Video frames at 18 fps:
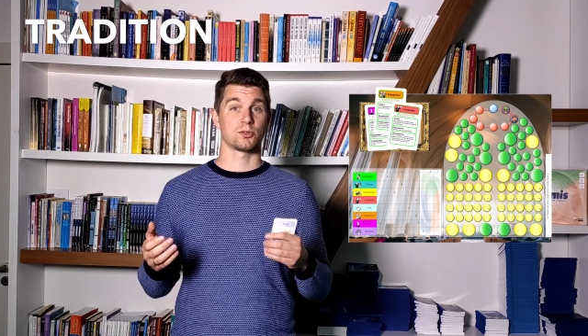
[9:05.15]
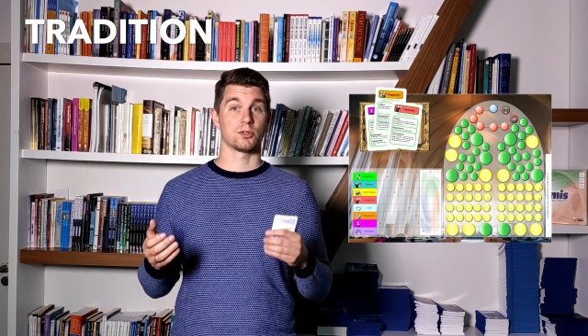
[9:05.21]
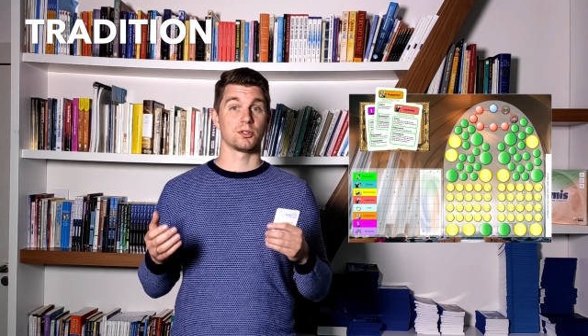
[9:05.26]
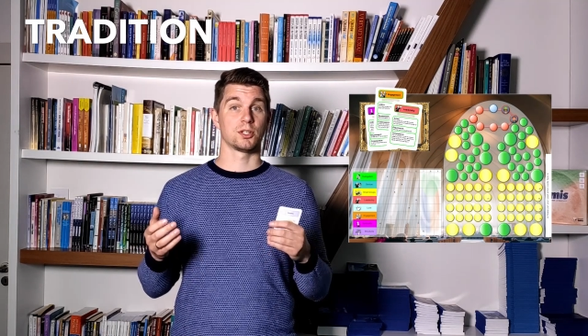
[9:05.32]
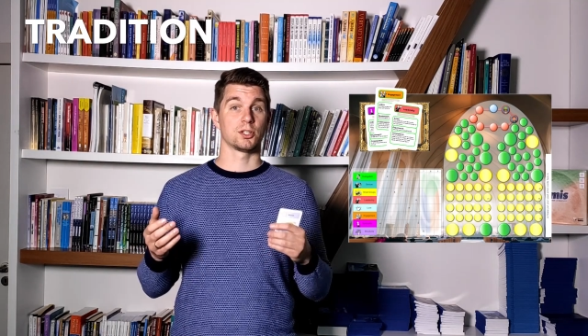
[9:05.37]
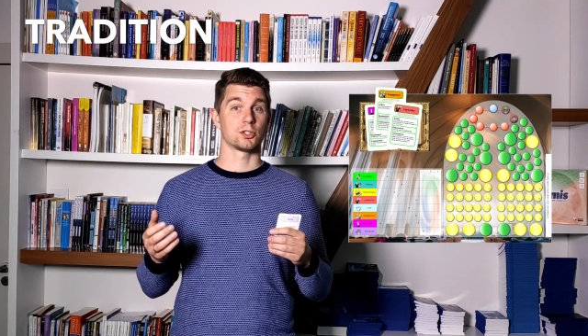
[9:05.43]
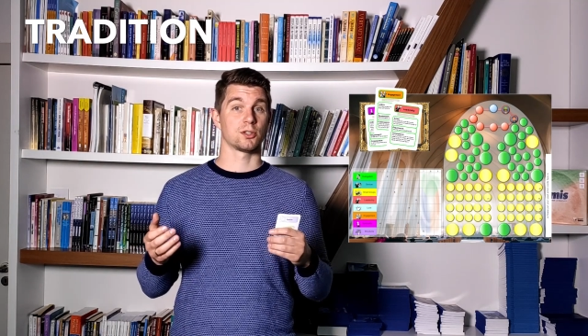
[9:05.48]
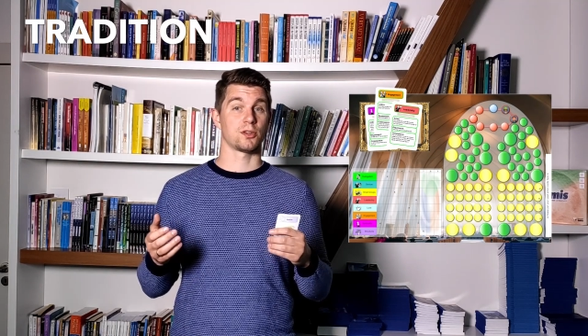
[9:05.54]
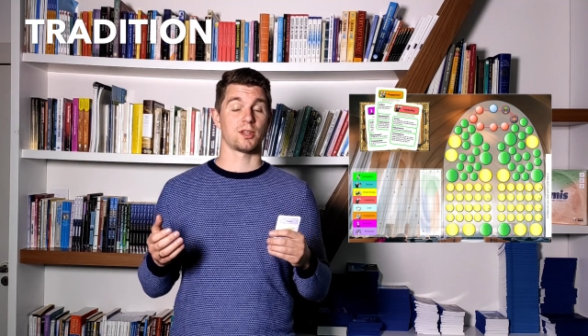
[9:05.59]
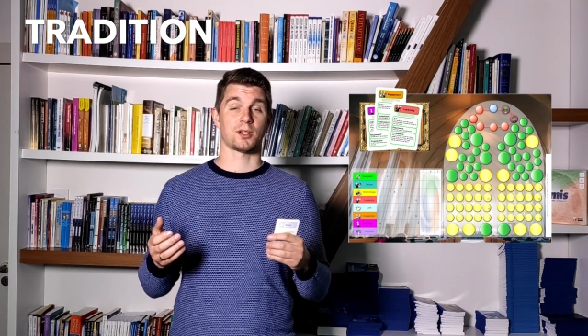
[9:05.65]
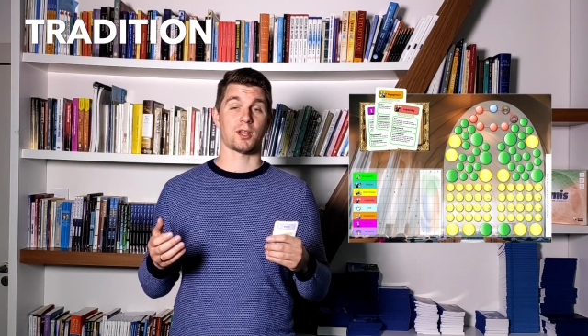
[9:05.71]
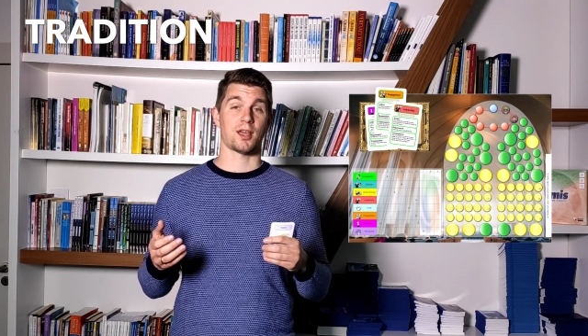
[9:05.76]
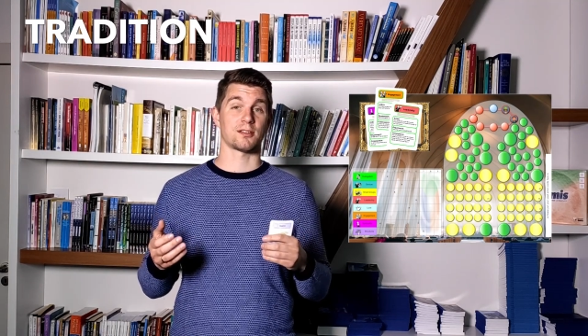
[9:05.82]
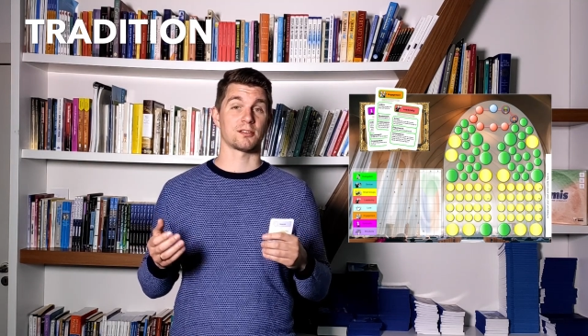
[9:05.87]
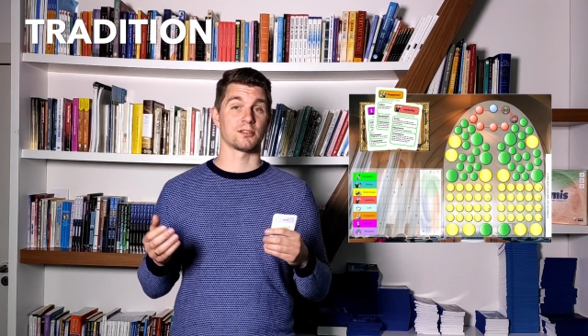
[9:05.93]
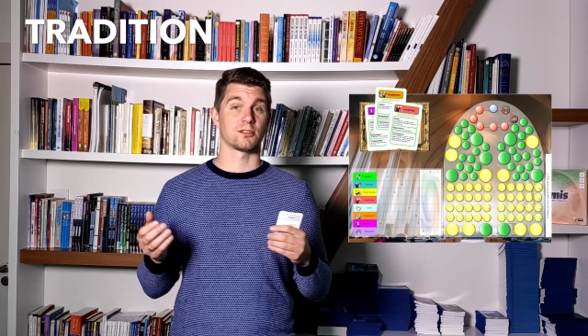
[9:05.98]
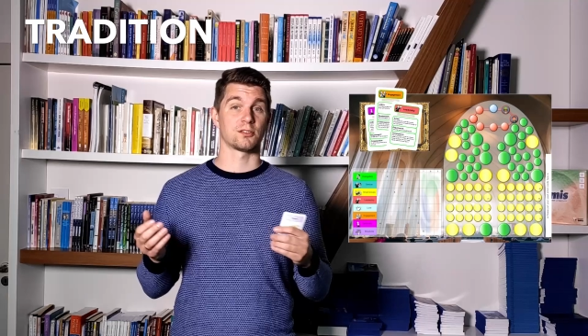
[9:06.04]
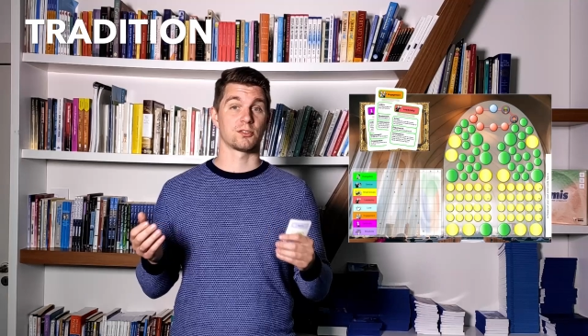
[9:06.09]
tradition that
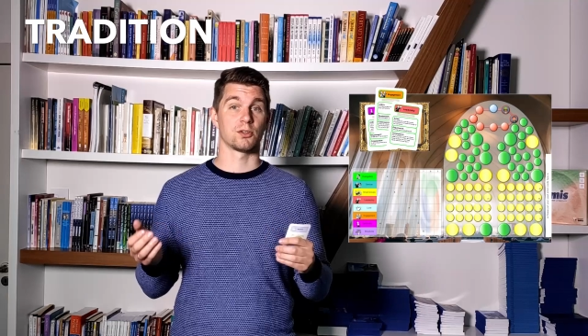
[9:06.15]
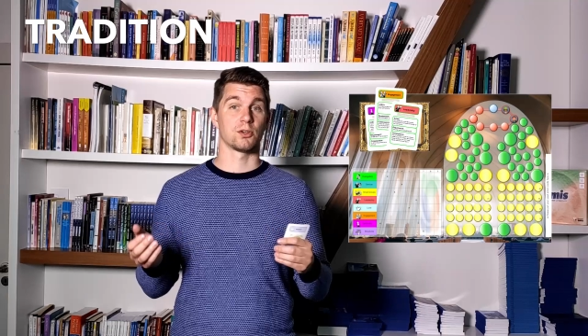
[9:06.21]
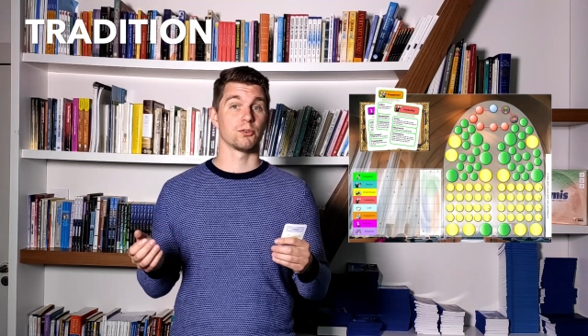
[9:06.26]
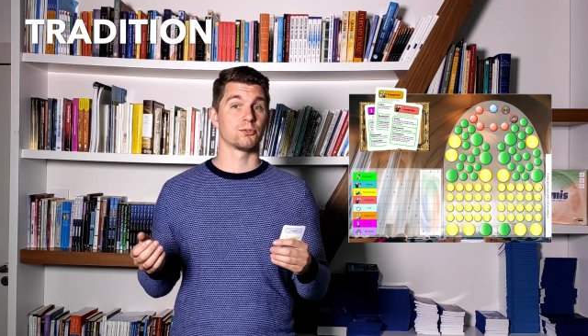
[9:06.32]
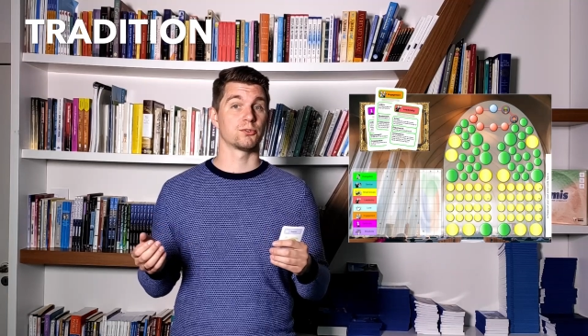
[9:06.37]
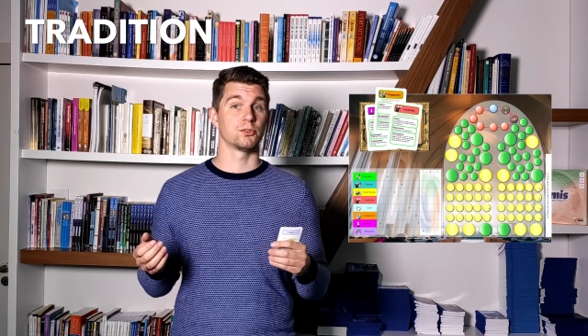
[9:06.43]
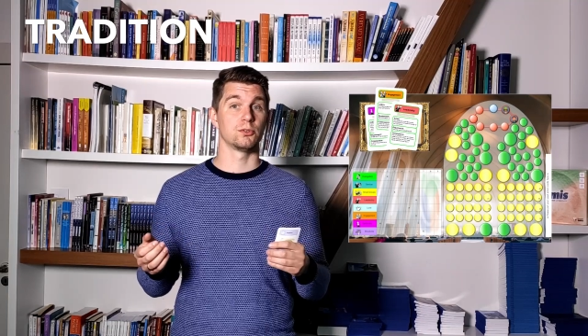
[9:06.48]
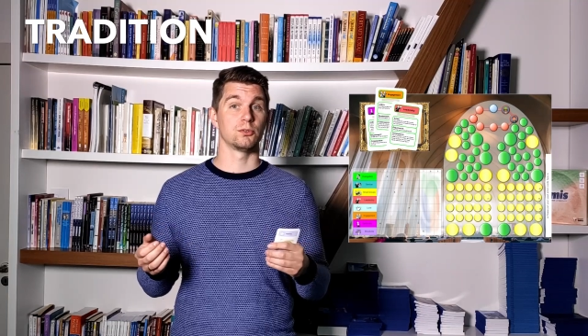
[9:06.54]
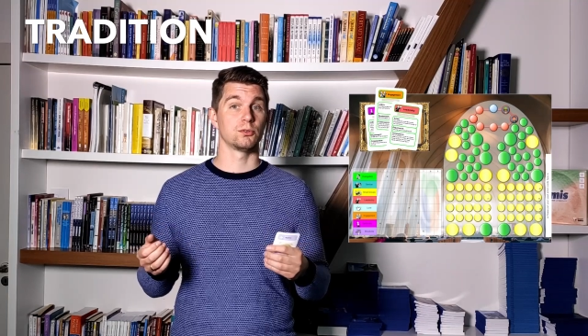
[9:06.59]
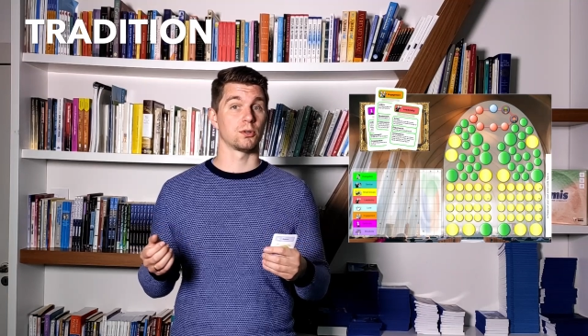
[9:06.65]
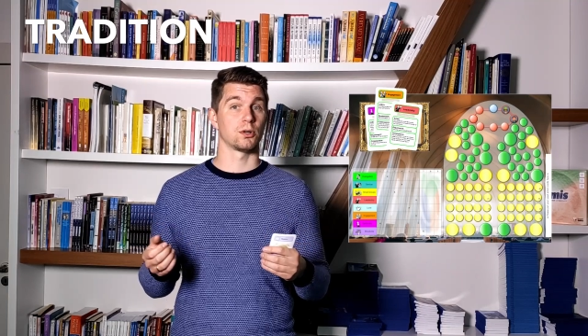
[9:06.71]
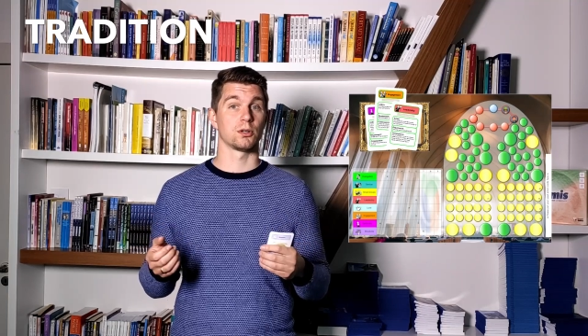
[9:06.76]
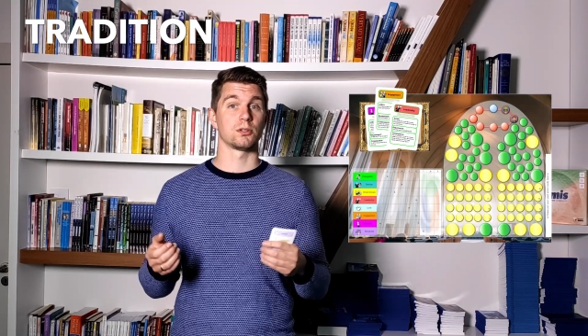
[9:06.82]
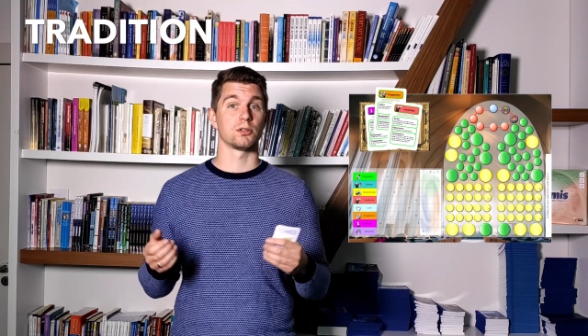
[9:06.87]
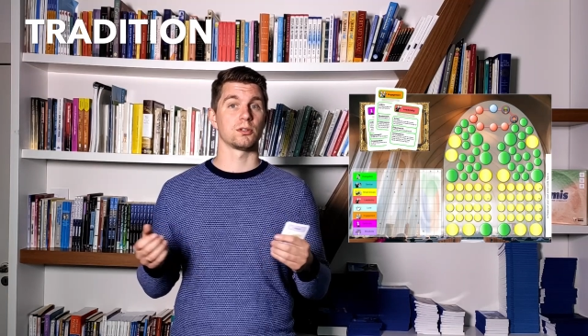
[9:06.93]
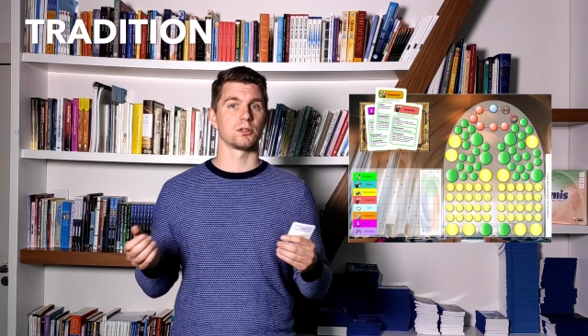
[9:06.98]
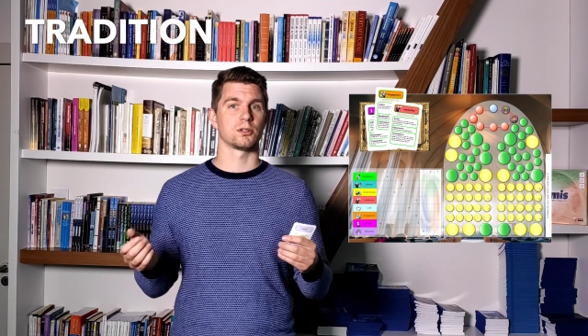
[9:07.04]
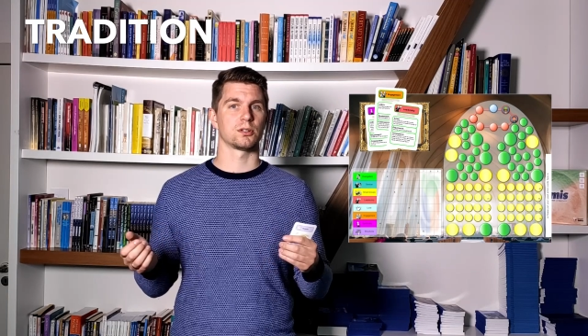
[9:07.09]
hasn't served you
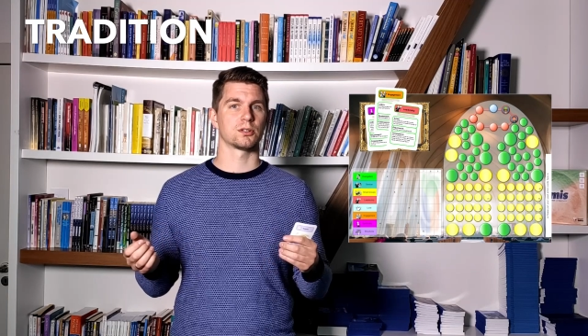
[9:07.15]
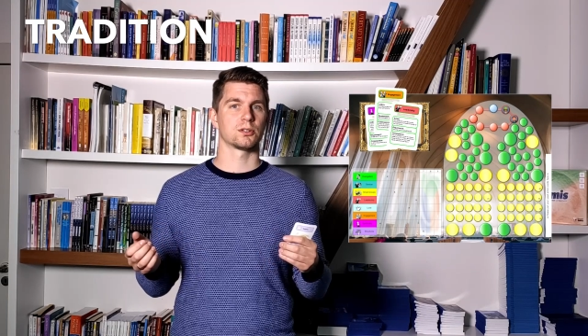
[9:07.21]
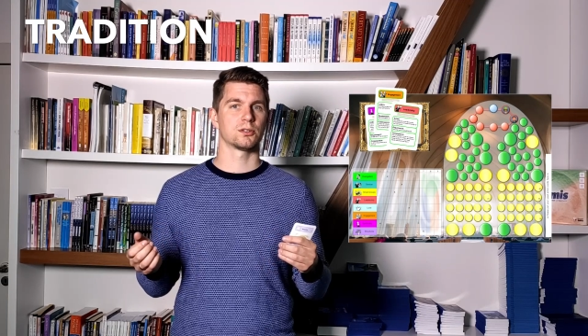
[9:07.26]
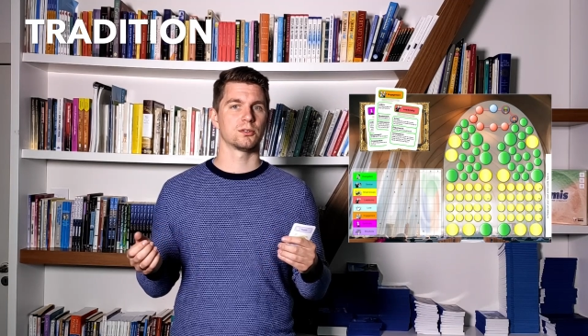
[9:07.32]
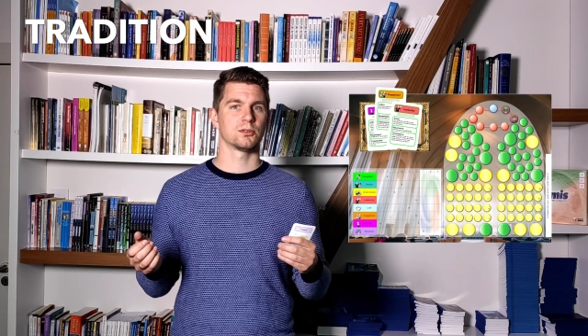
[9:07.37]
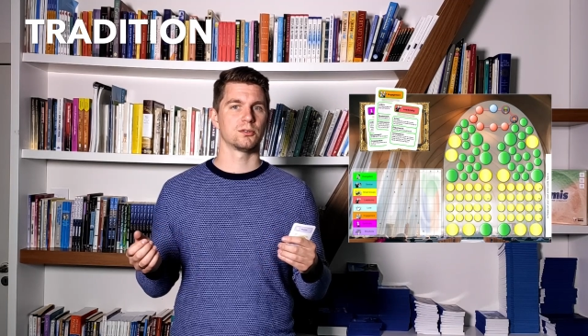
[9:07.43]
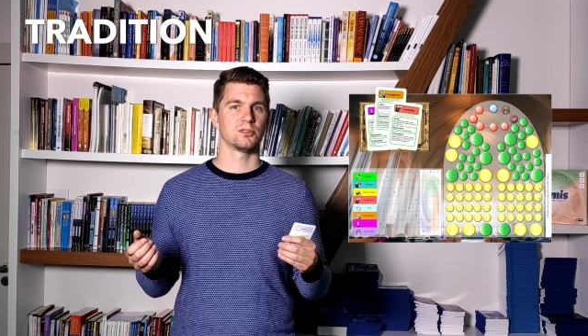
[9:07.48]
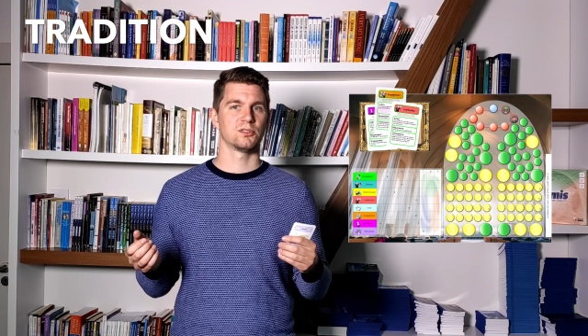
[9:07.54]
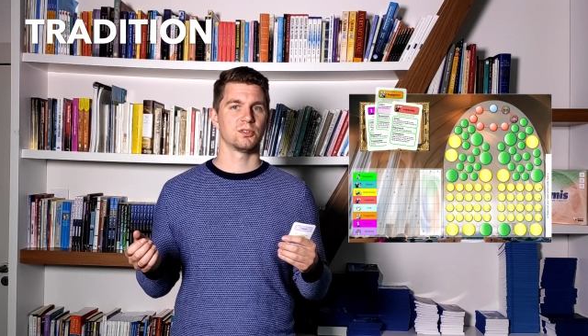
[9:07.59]
all along,